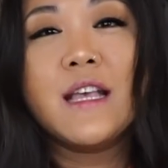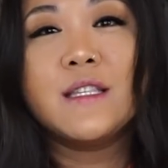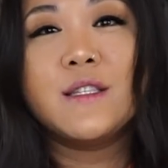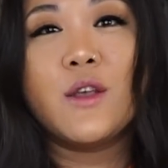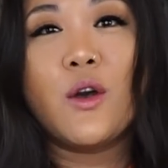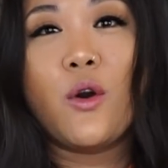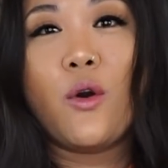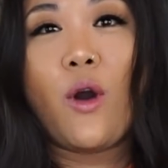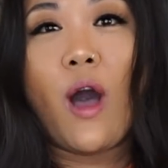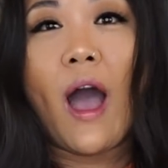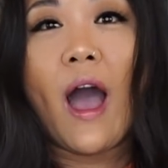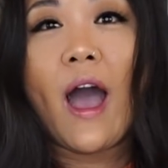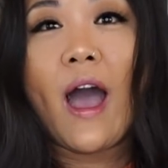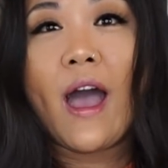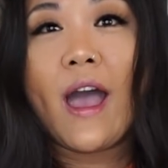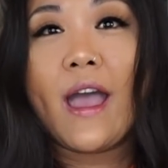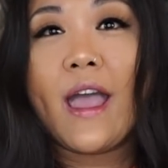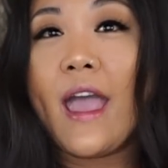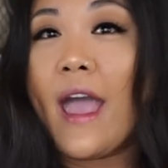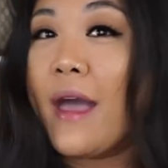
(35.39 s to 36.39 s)
So
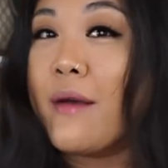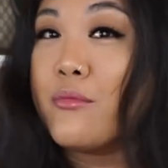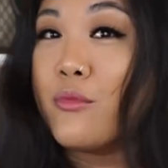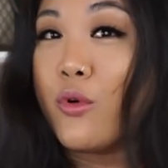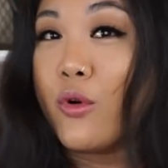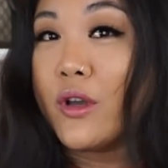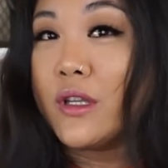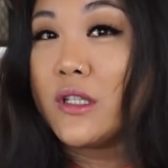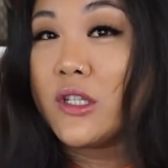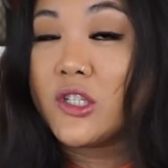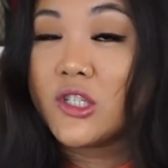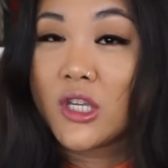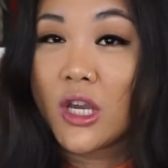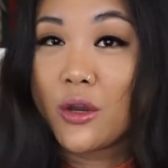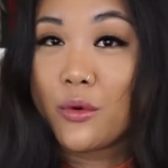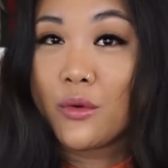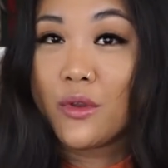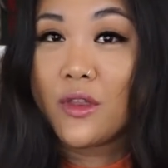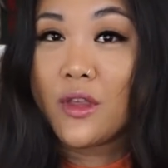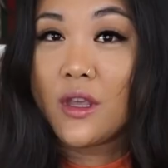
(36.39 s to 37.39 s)
I am going to
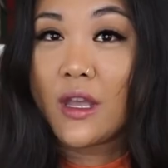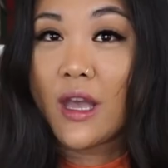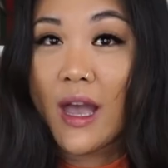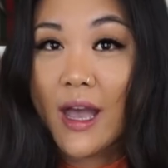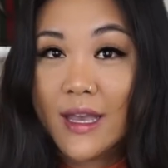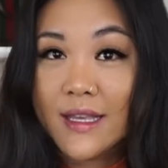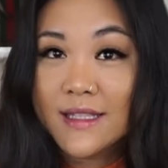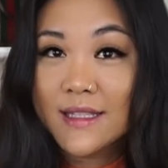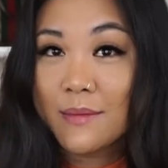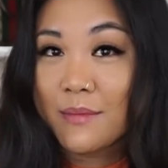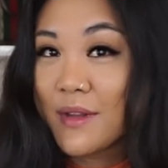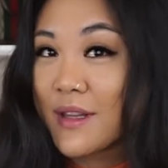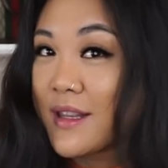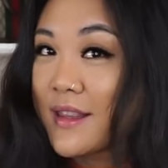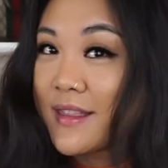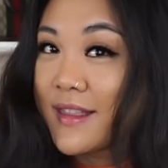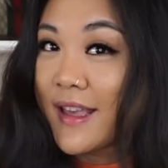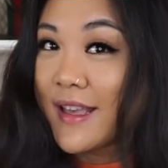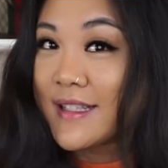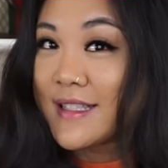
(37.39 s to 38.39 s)
share with you guys some of the
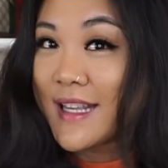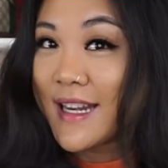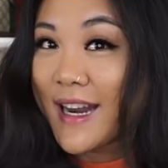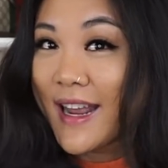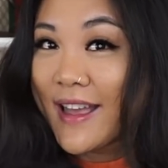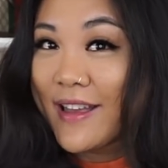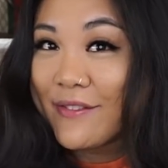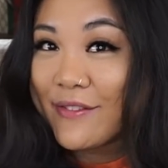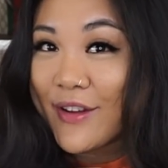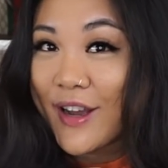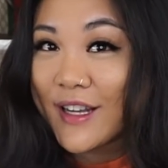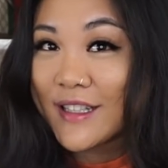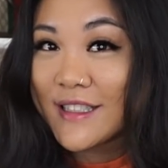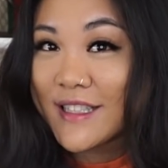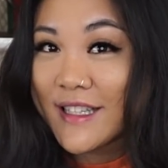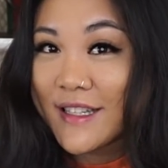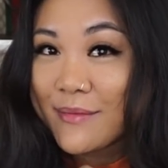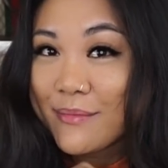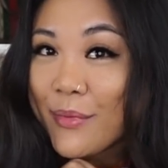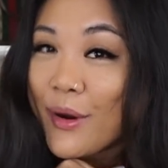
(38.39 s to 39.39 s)
things that I have
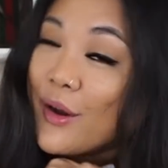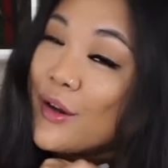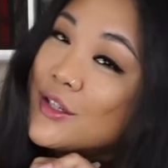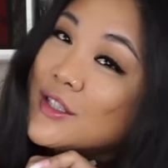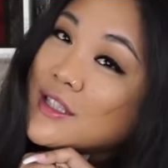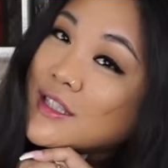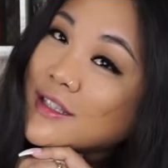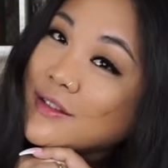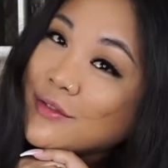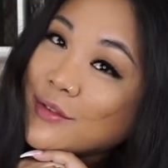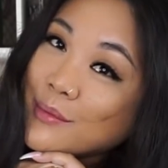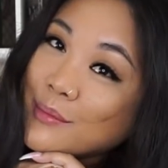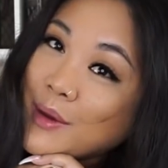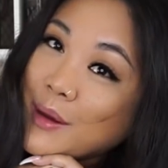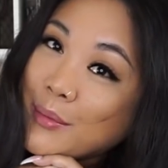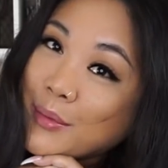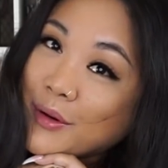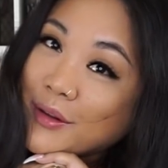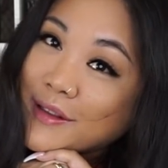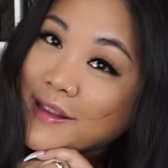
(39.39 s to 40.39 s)
gotten partially from
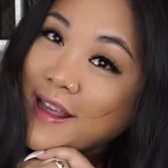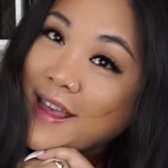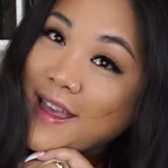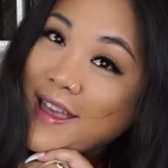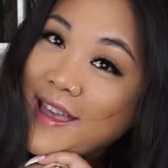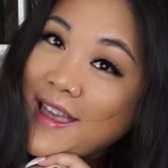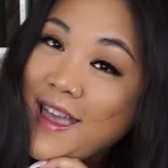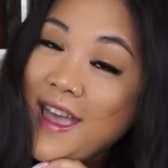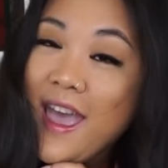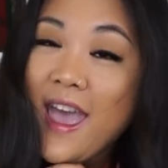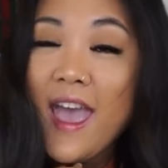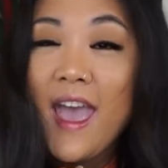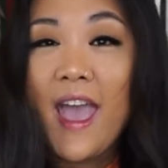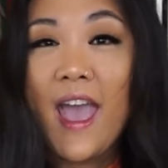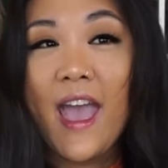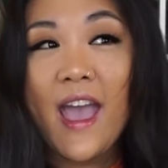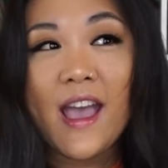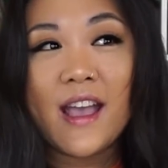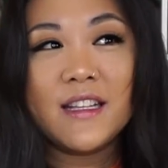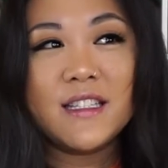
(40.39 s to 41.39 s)
my birthday,
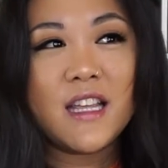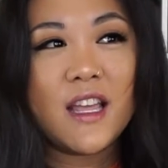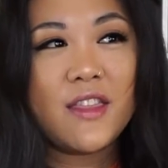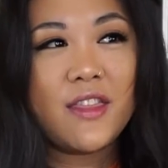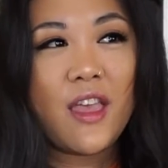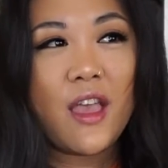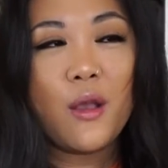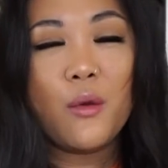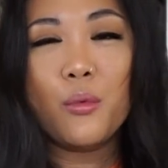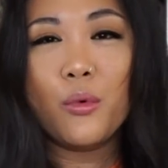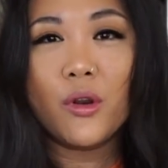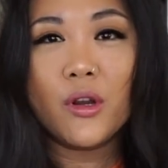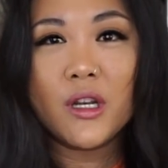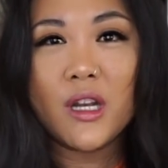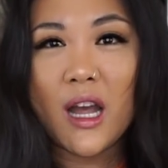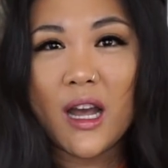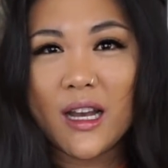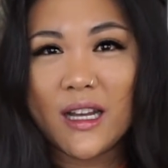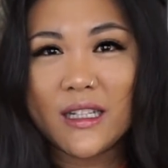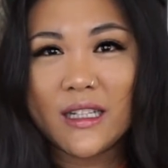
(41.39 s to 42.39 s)
and they were
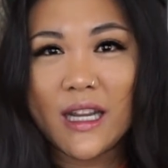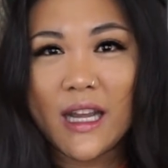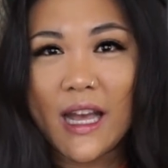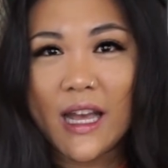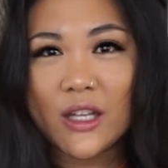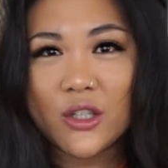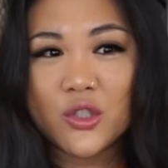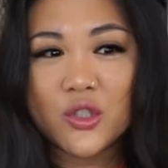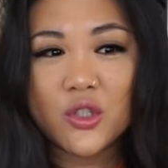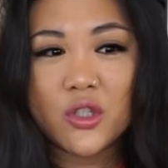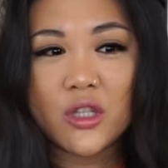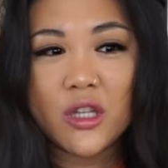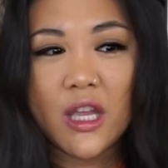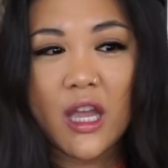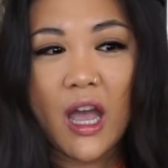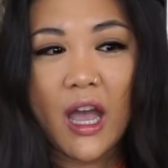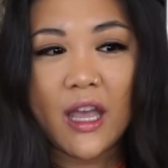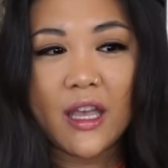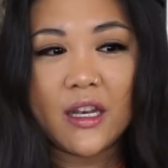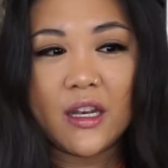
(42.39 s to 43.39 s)
not
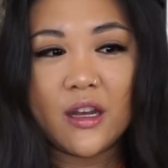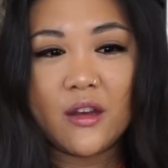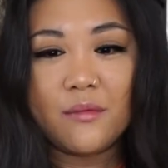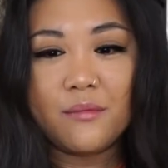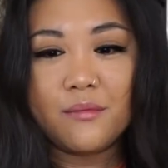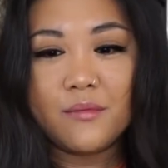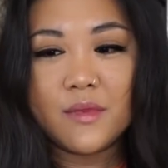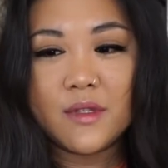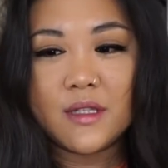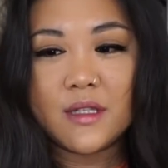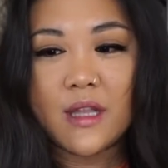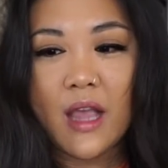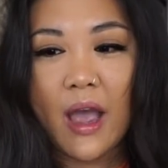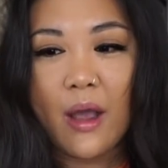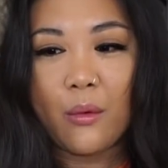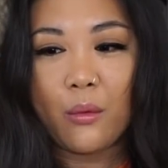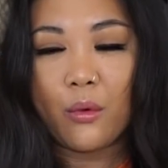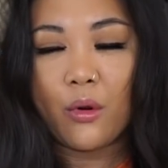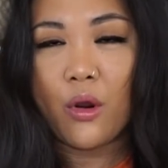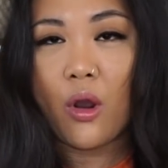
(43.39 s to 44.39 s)
actually items
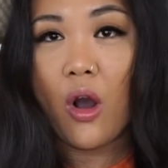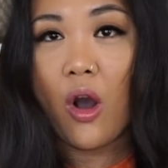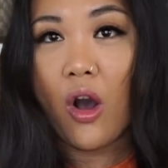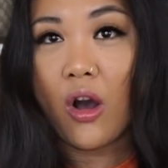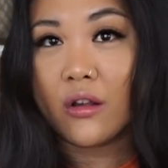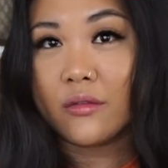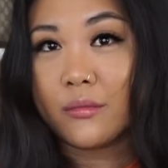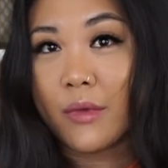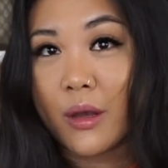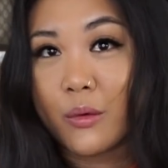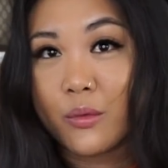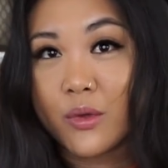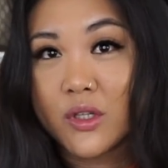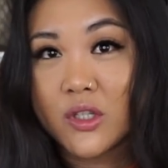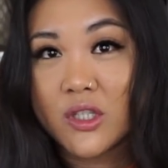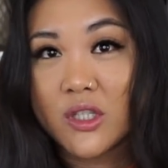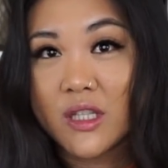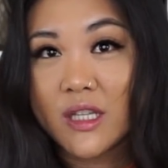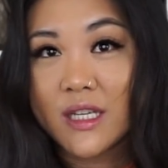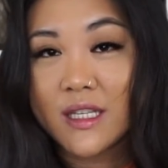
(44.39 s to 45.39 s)
that were on my
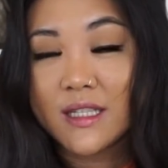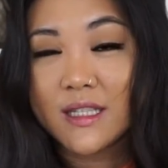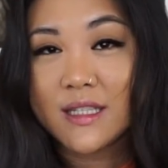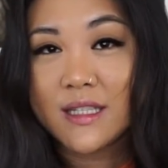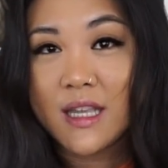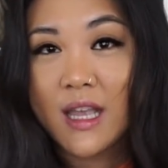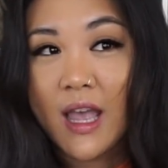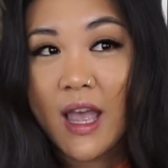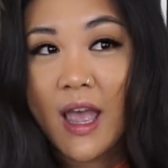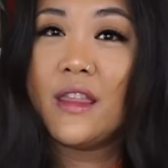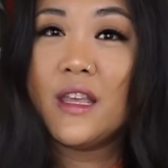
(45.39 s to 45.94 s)
wish list.